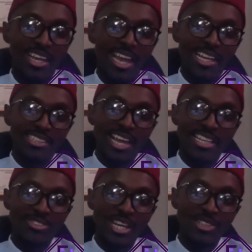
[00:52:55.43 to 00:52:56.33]
As
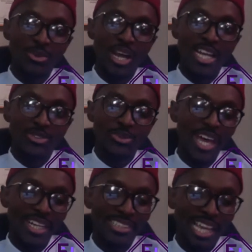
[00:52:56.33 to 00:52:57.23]
you
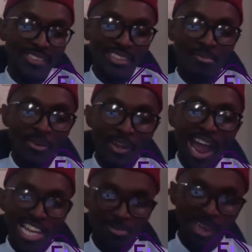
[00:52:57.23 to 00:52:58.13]
narrated about the
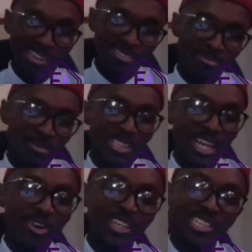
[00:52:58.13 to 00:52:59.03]
iceberg, people,
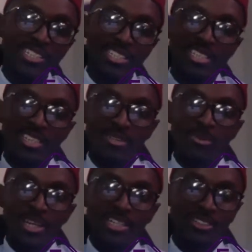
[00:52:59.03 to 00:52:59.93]
they only see
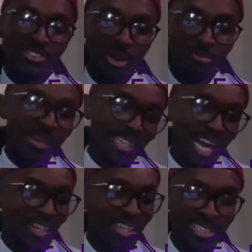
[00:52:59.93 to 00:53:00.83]
what is on top, but
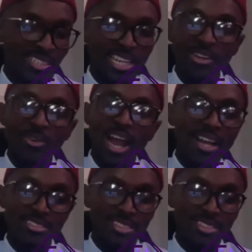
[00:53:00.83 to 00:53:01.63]
underneath they can't